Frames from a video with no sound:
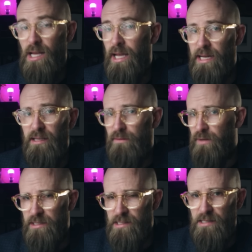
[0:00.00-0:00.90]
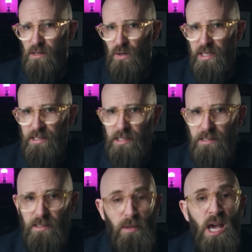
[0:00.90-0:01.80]
a highly advanced interlocking
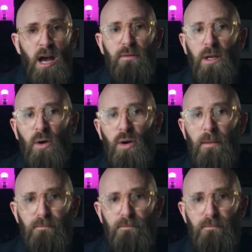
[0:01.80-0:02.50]
system of long,